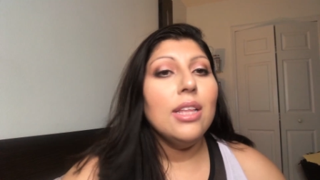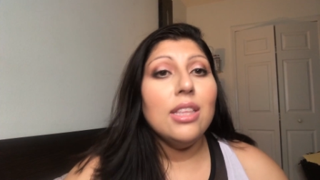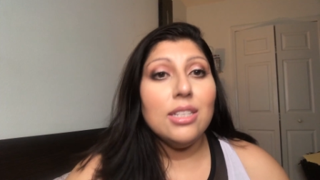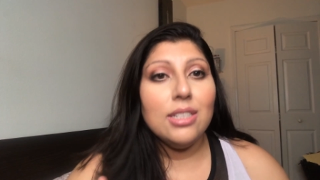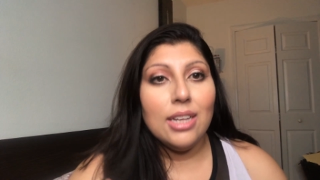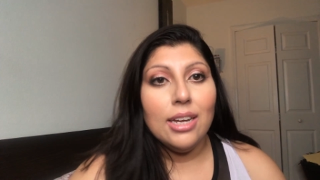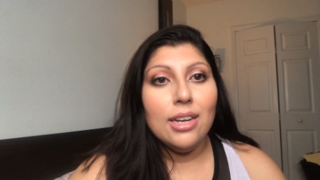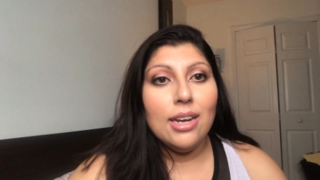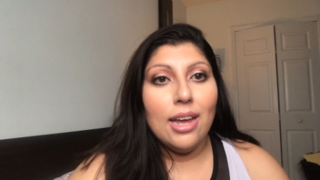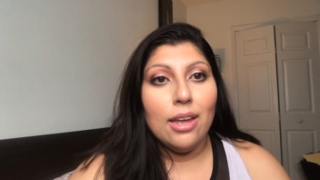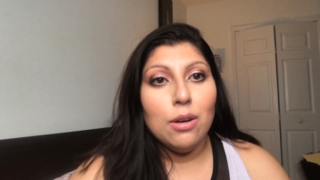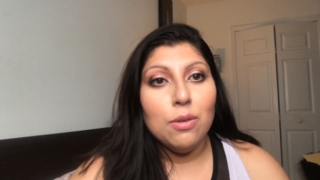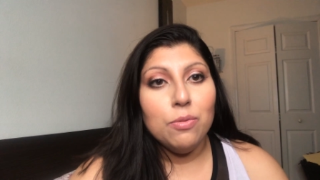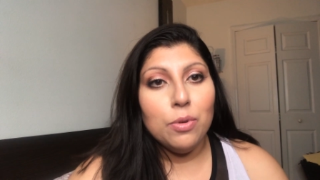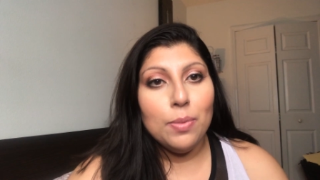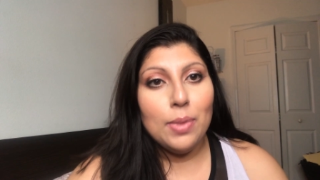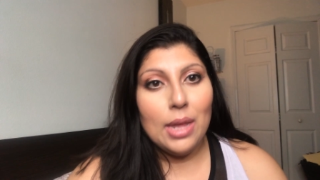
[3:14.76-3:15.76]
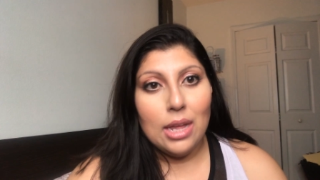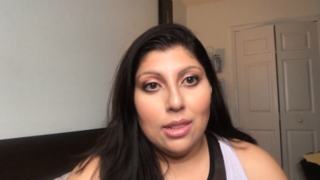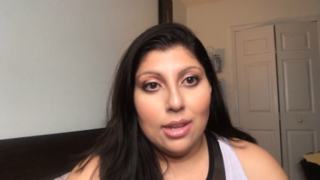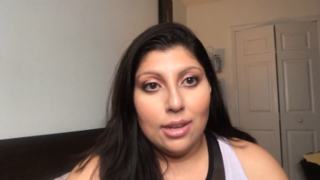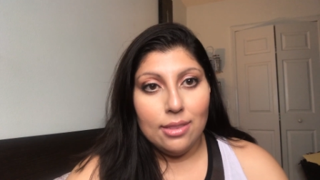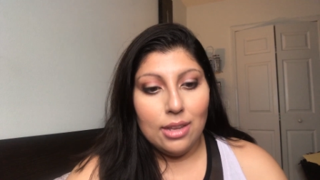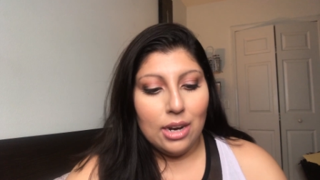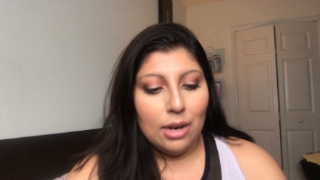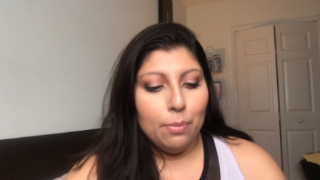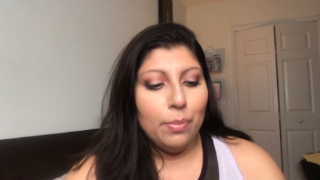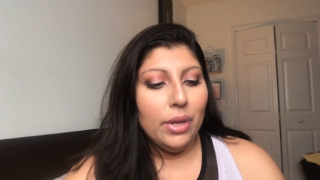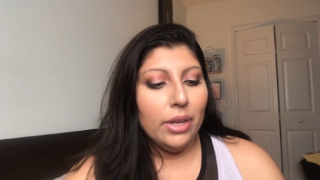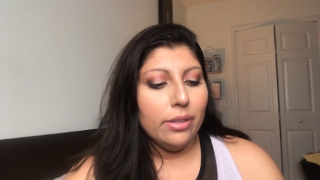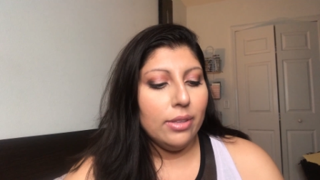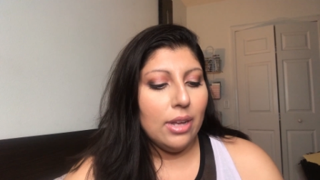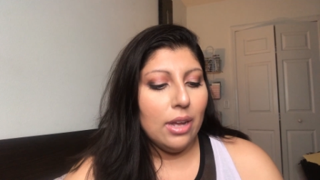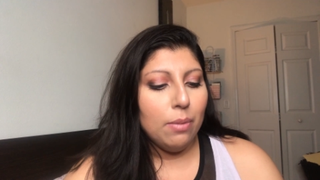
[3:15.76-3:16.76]
The second item from that line that I
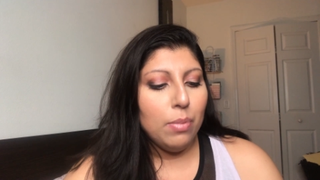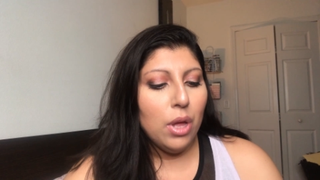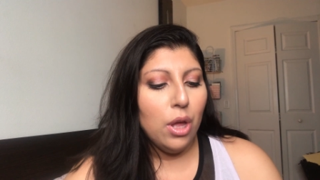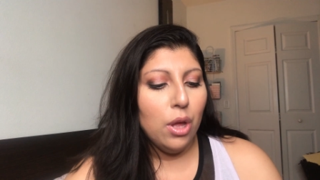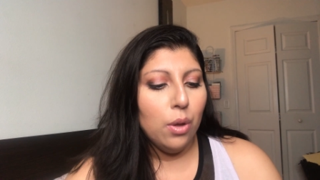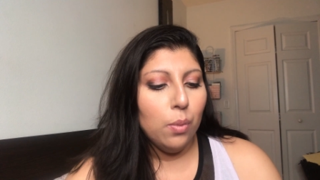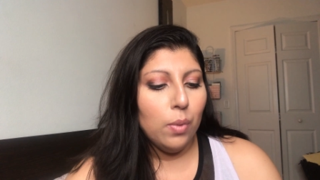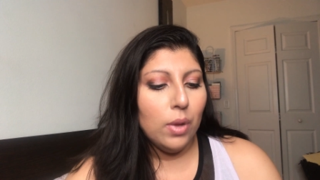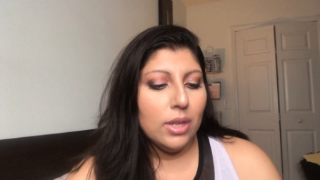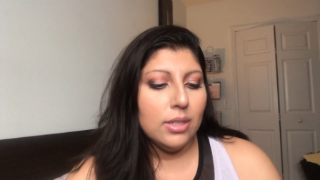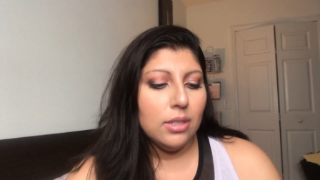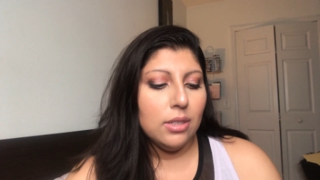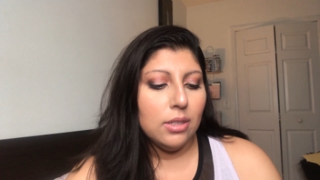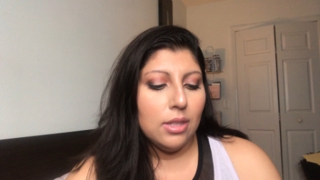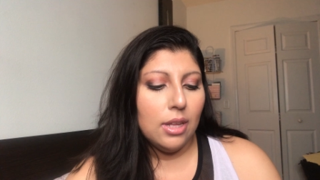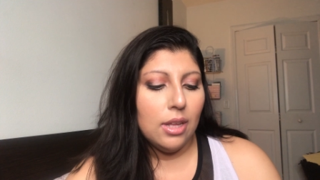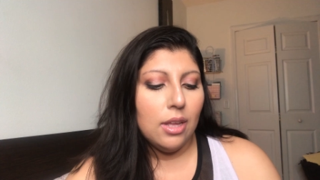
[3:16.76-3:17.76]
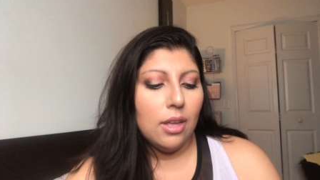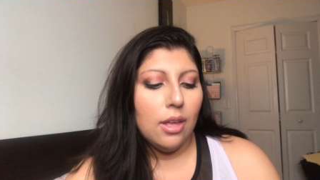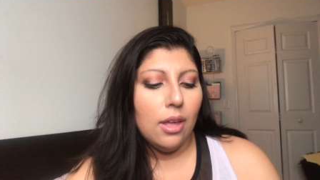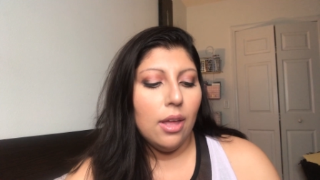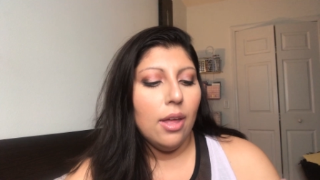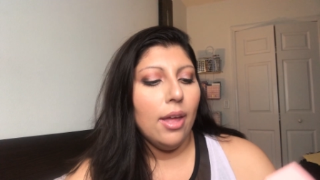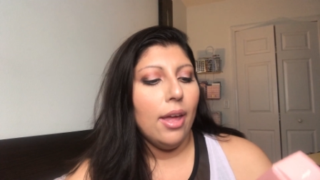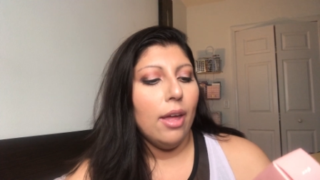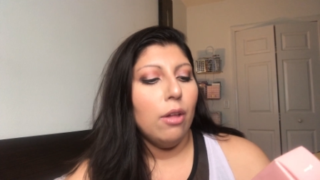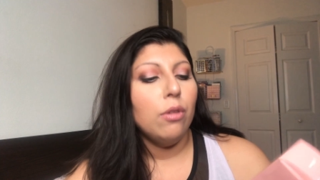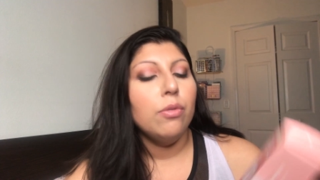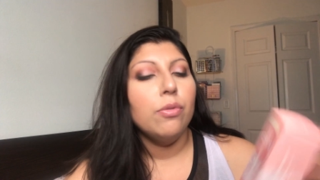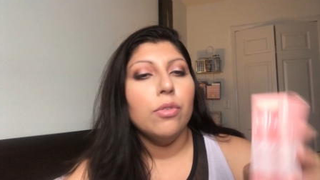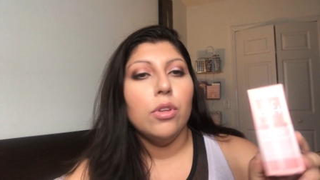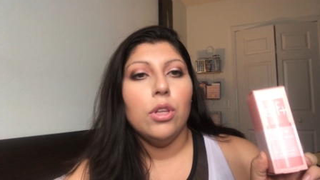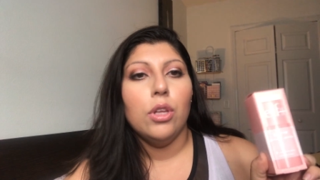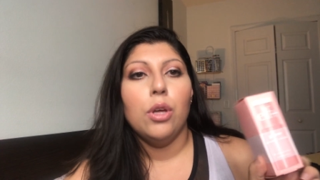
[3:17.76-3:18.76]
picked up was the
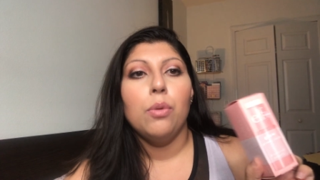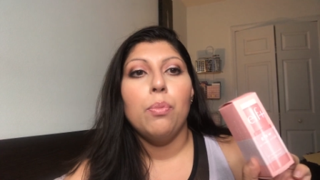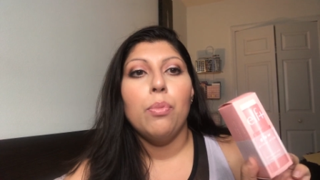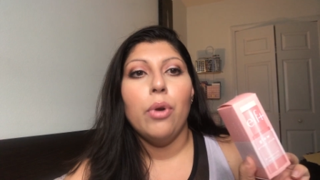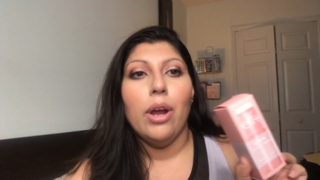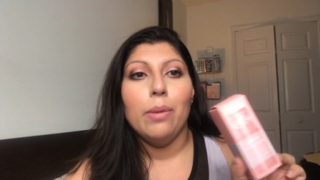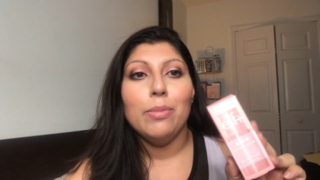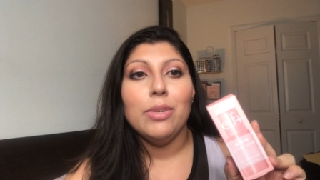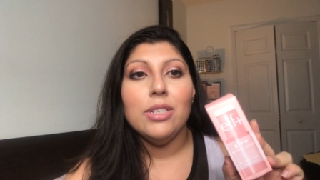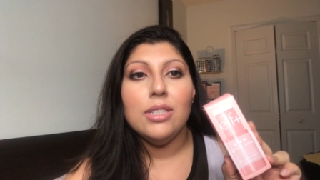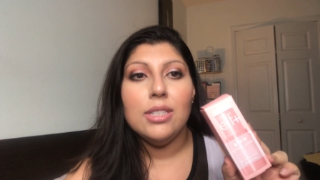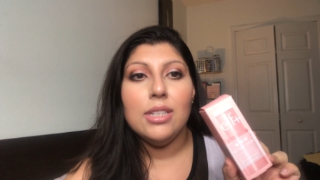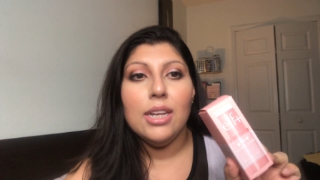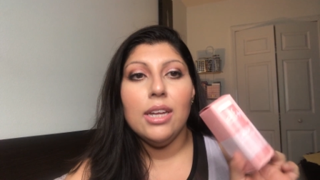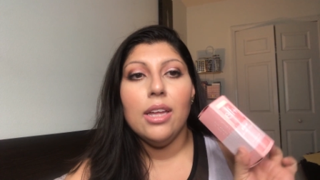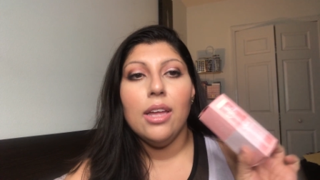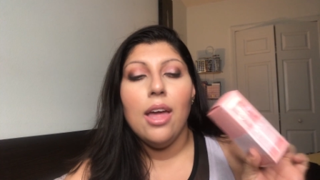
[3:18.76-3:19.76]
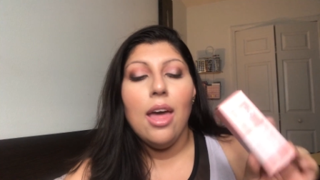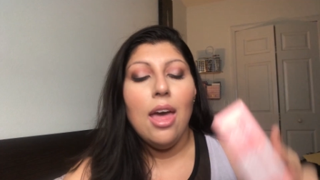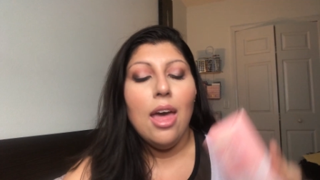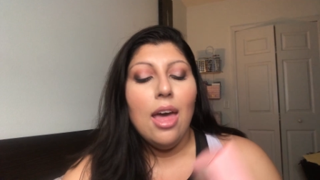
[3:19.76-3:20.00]
e.l.f. Glow Primer Stick.